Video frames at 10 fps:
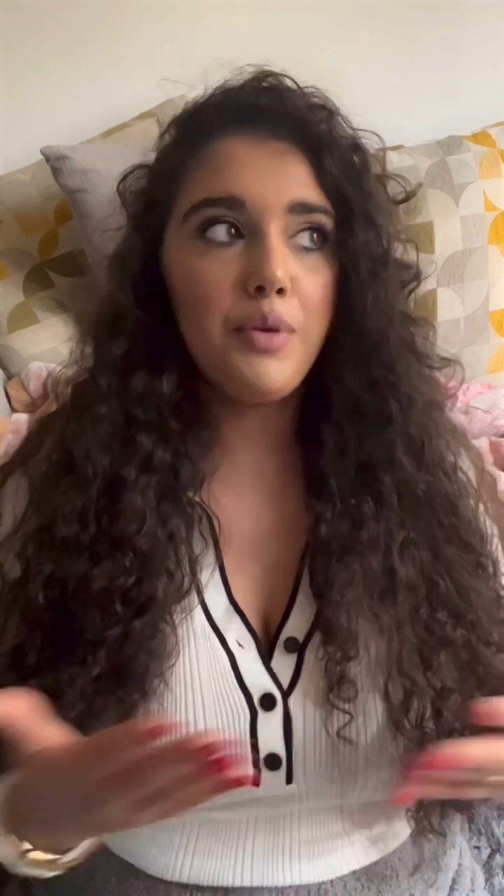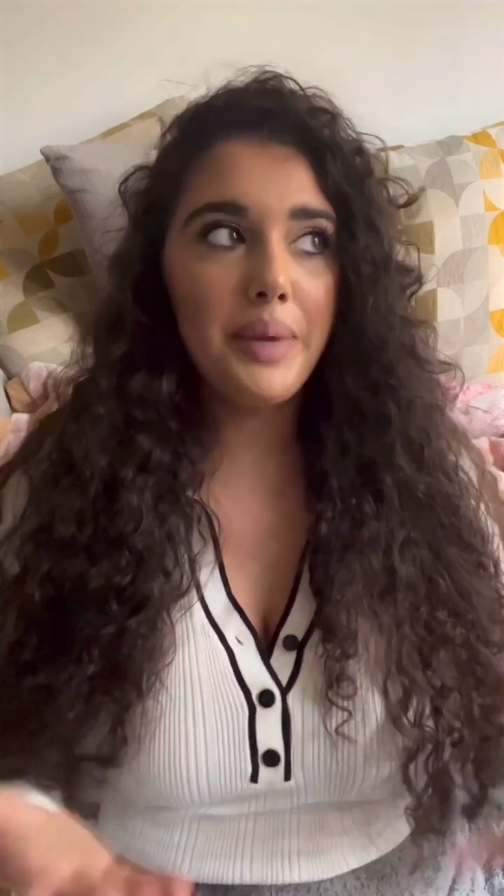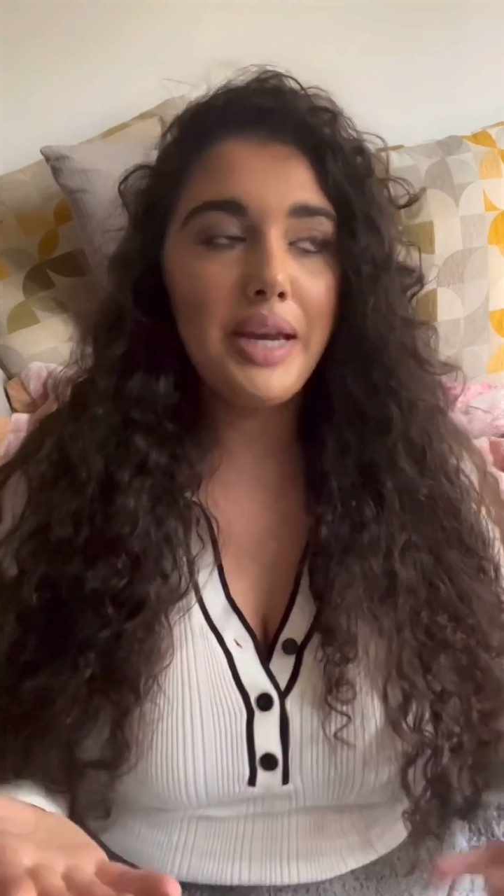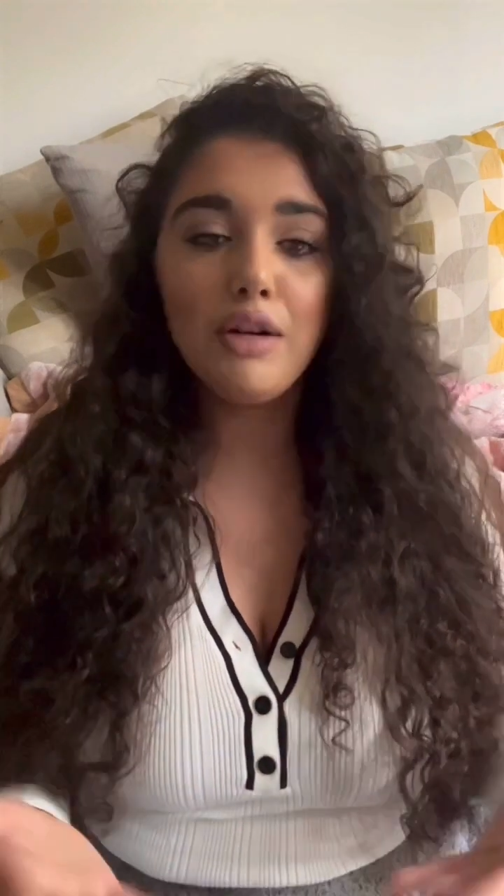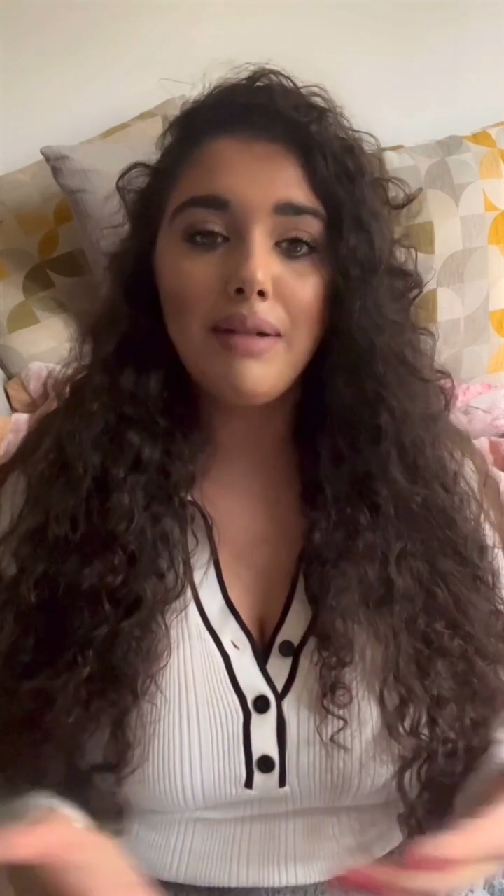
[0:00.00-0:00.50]

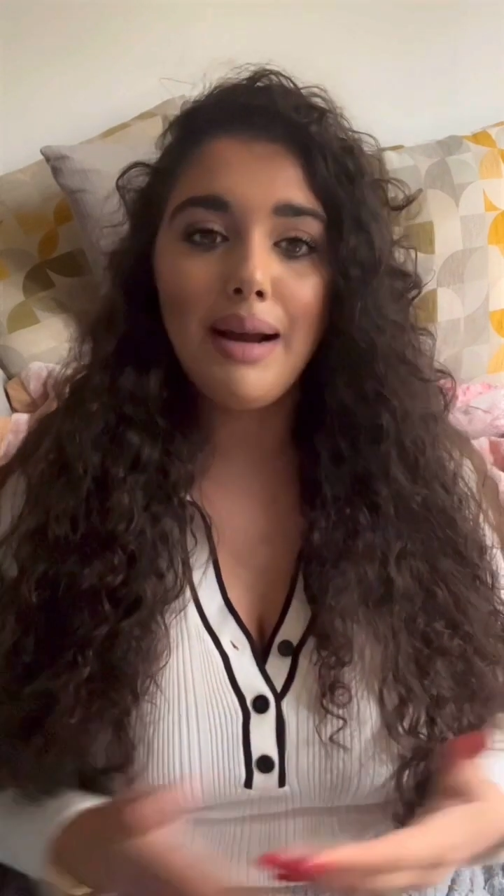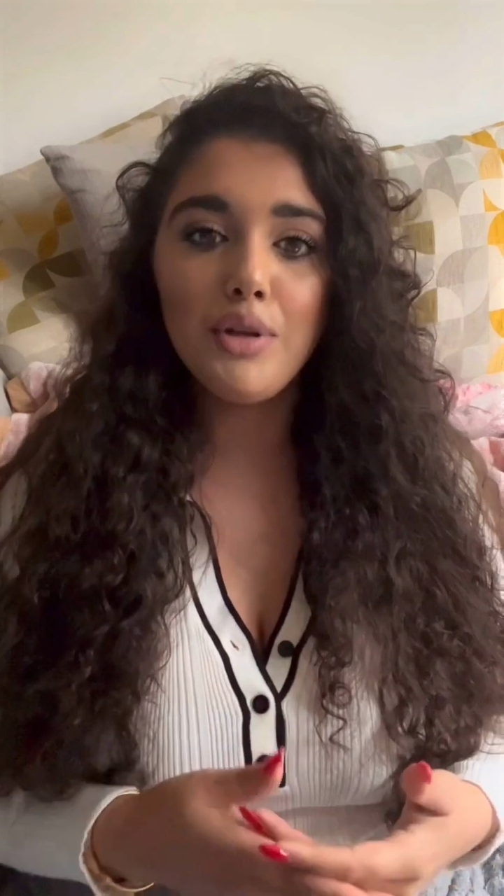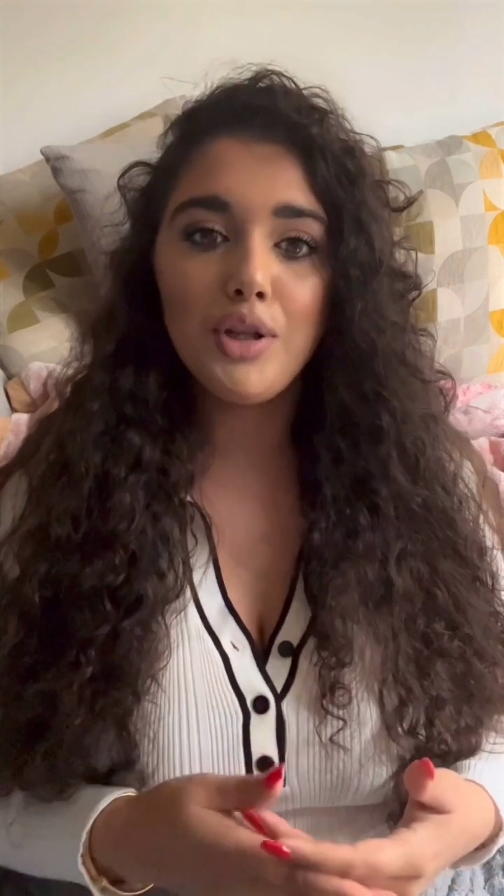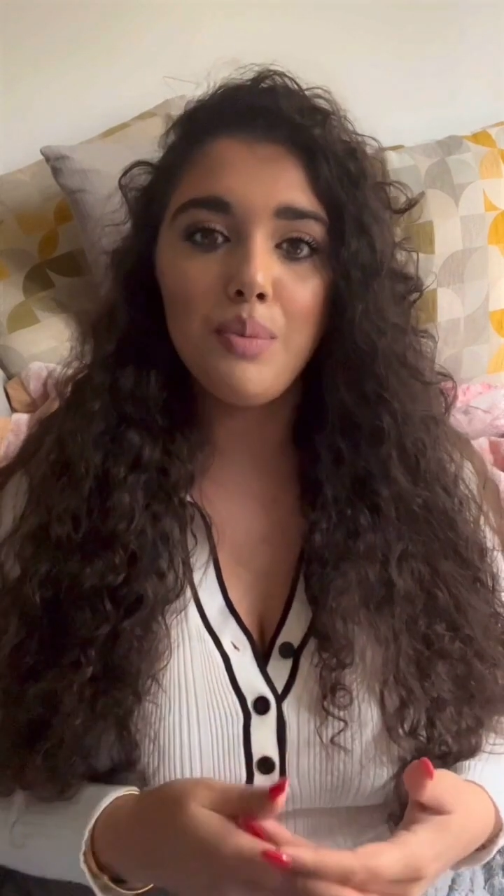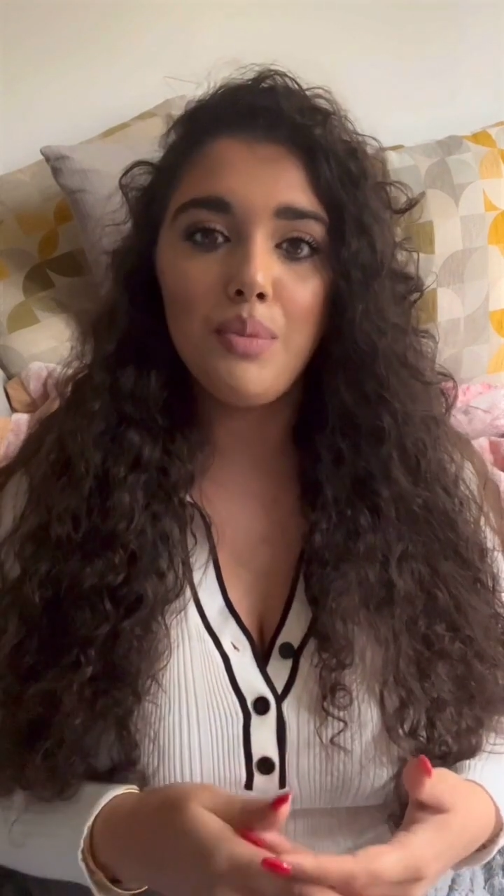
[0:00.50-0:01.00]
been around
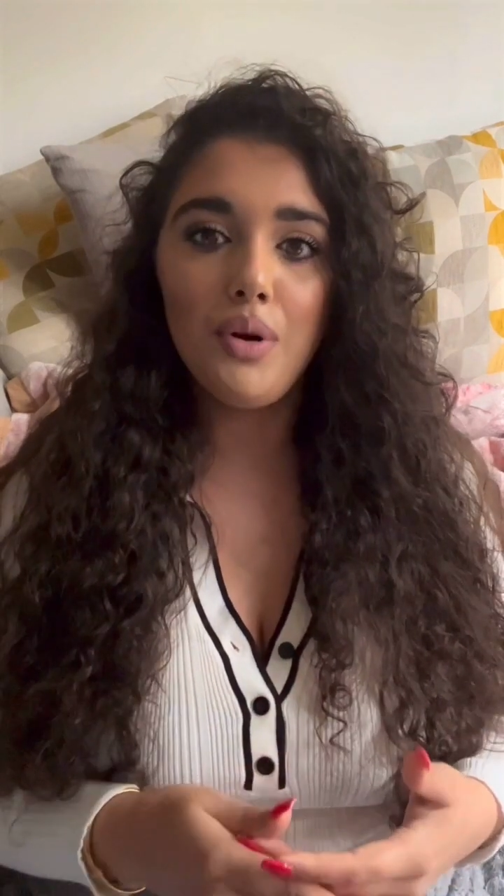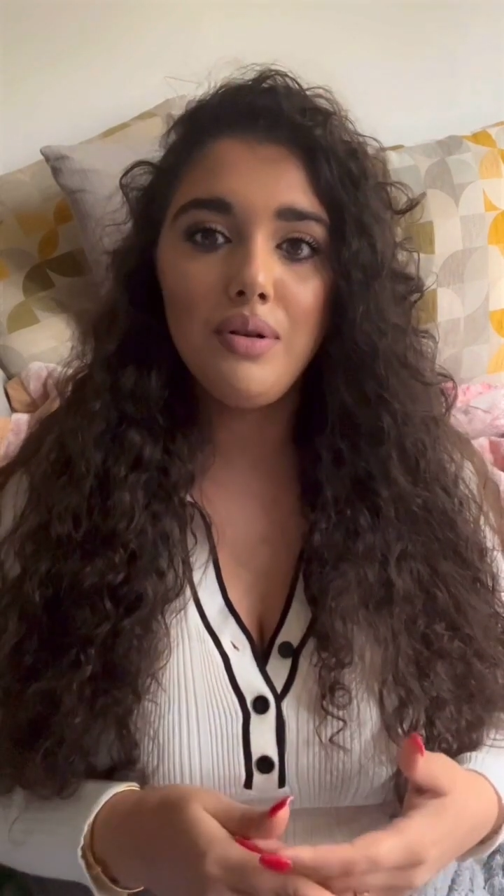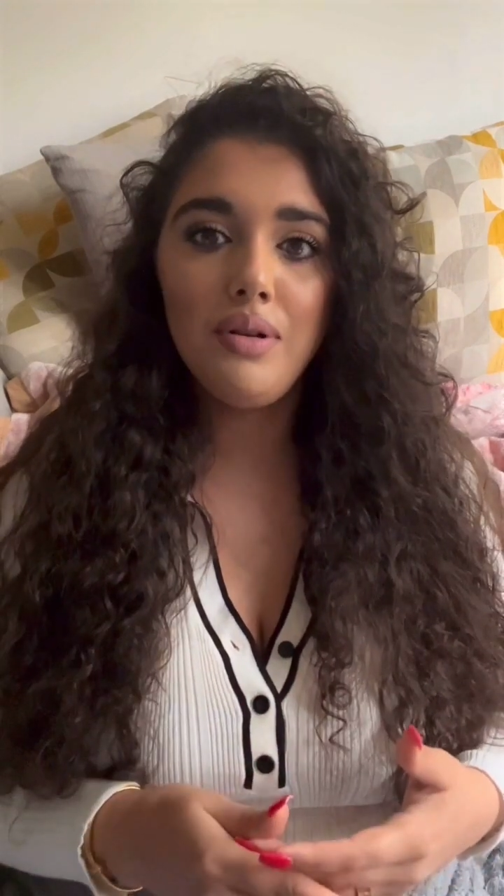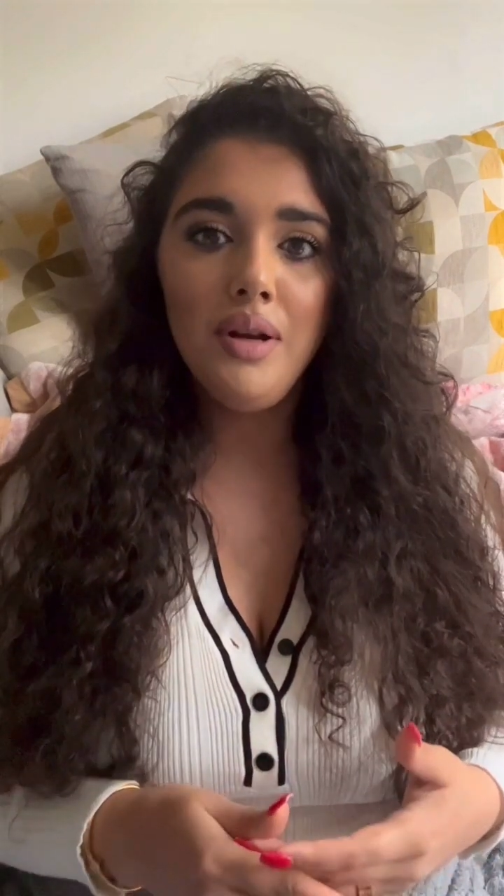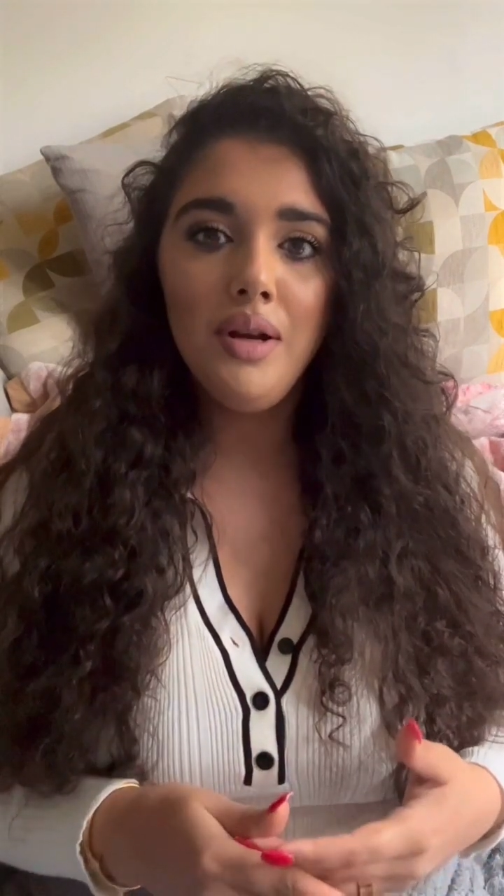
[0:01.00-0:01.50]
someone